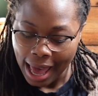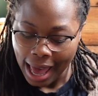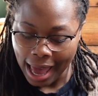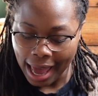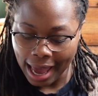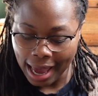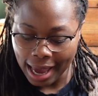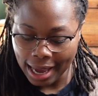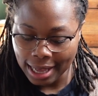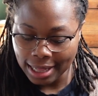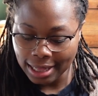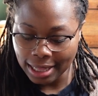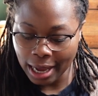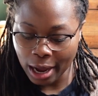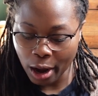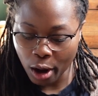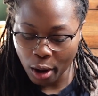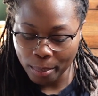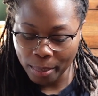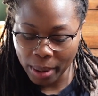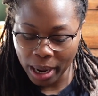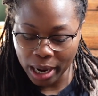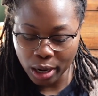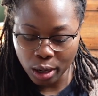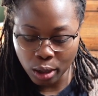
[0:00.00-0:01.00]
And they are
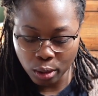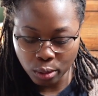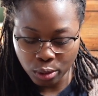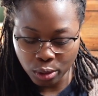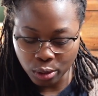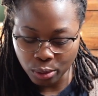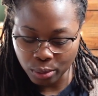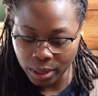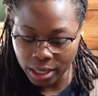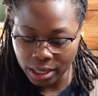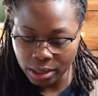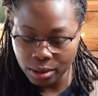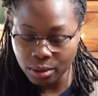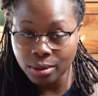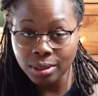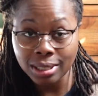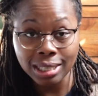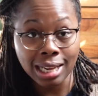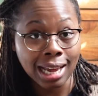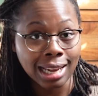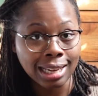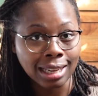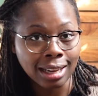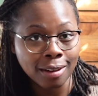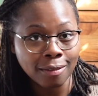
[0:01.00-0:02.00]
my go-to needles.
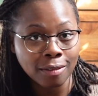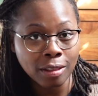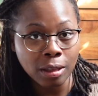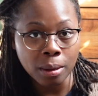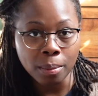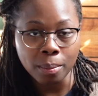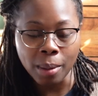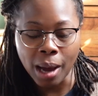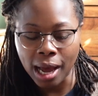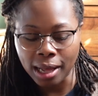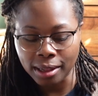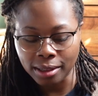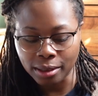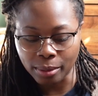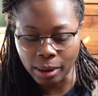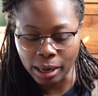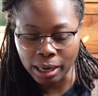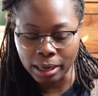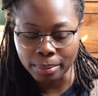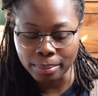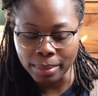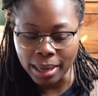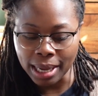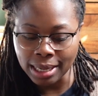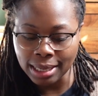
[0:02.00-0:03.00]
I love them, highly
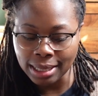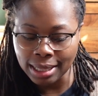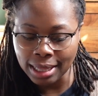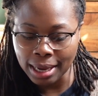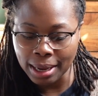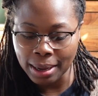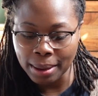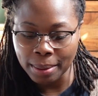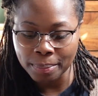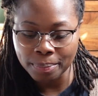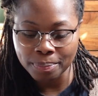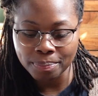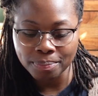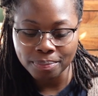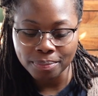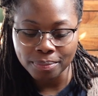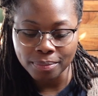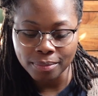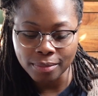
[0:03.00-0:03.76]
recommend them.